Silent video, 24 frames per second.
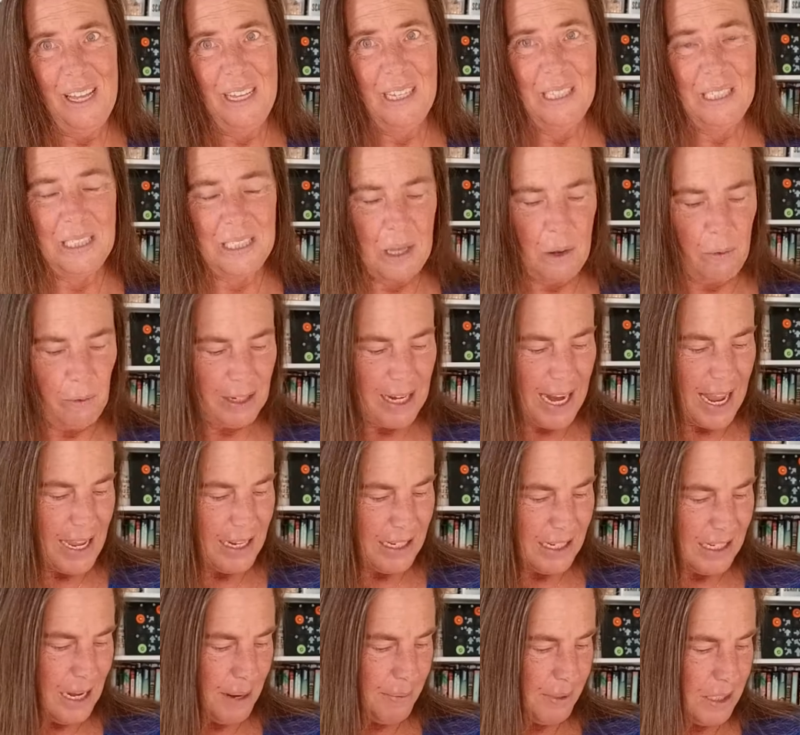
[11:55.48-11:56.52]
So what I
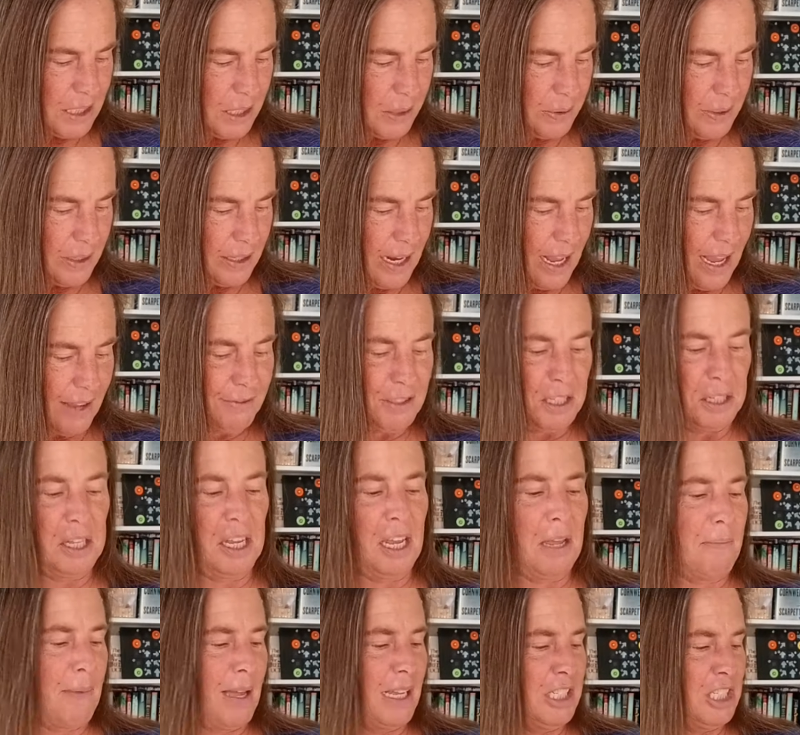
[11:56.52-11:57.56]
ended up doing, I have to
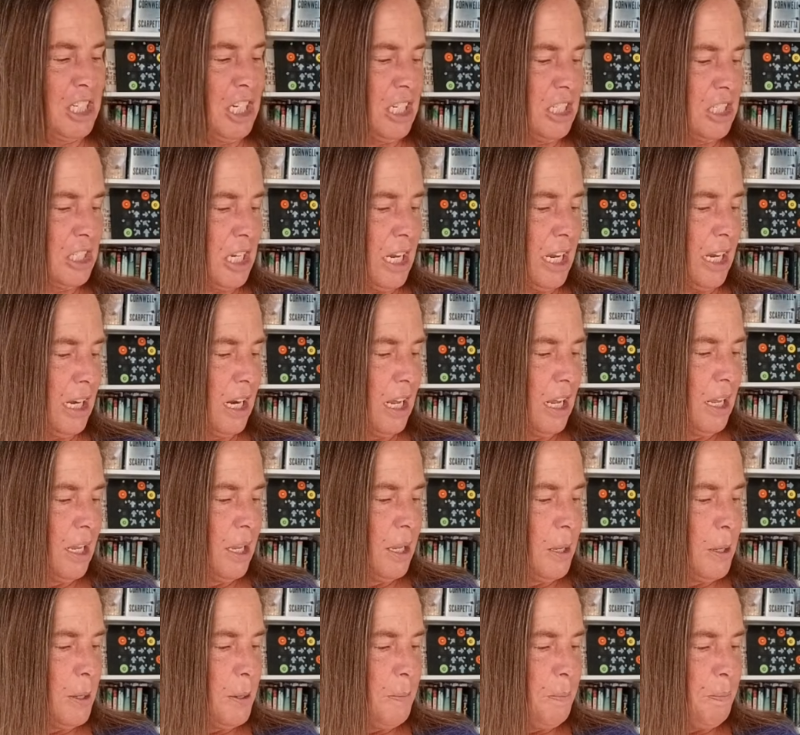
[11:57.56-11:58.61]
look at my cheat sheet.
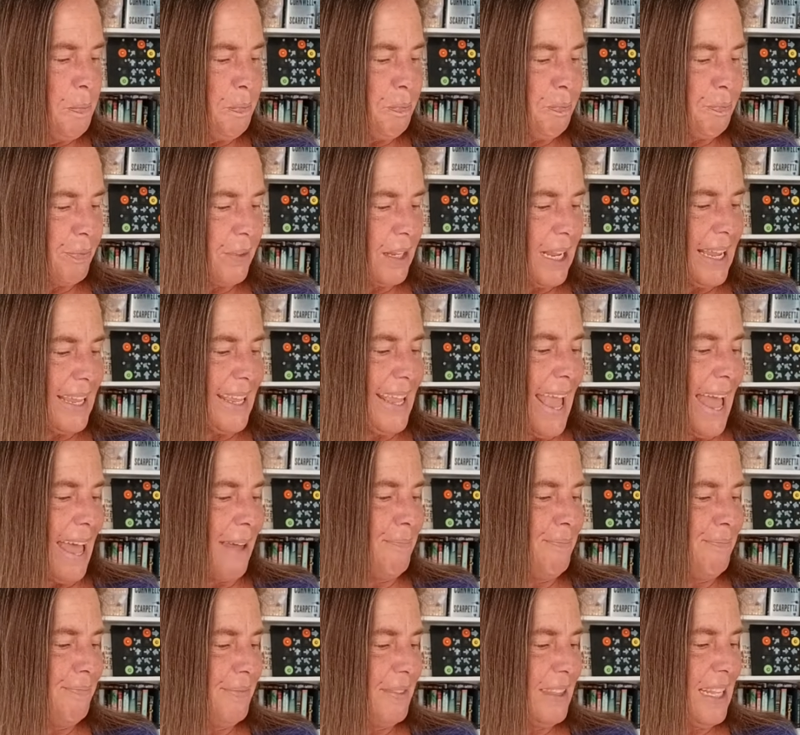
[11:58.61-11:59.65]
Yeah,
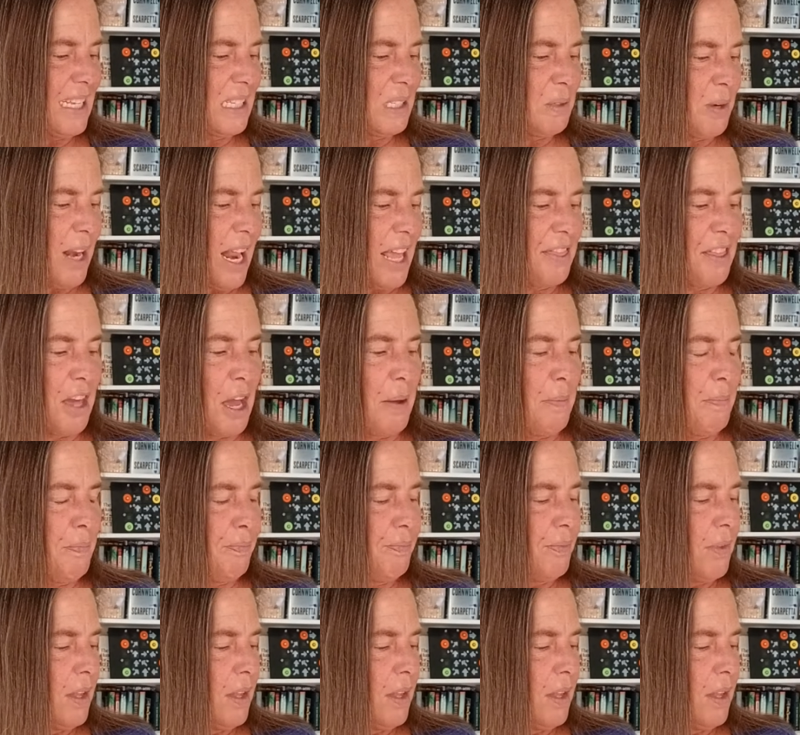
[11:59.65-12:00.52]
that's what I thought.